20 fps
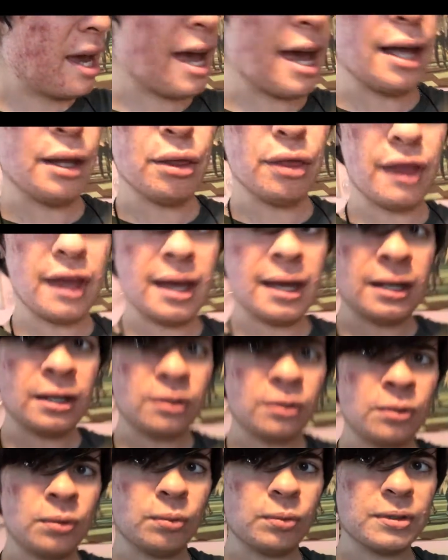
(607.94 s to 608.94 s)
and
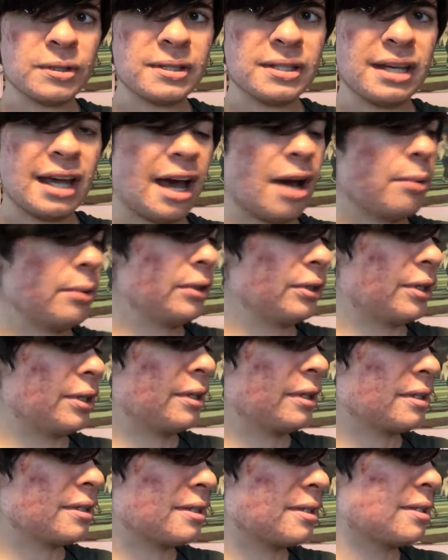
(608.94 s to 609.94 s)
then we'll see how it
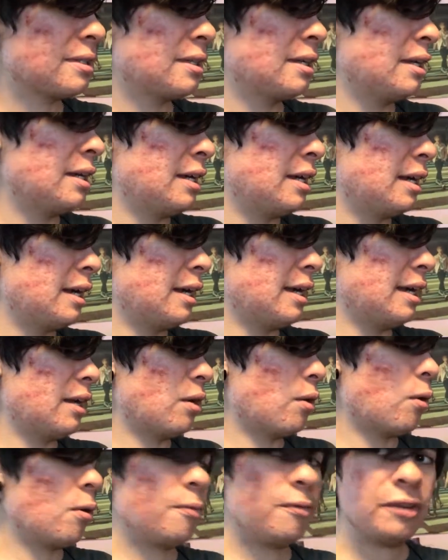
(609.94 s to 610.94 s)
looks,
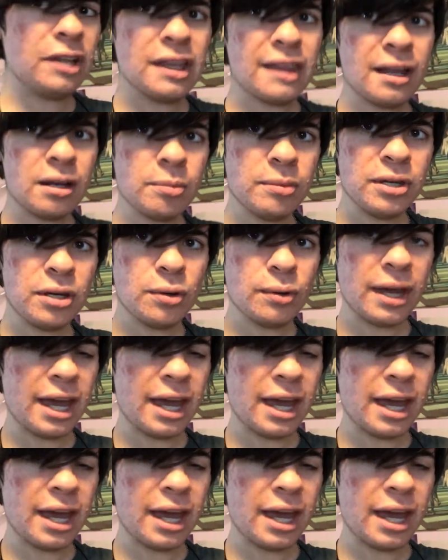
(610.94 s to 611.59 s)
and hopefully that'll be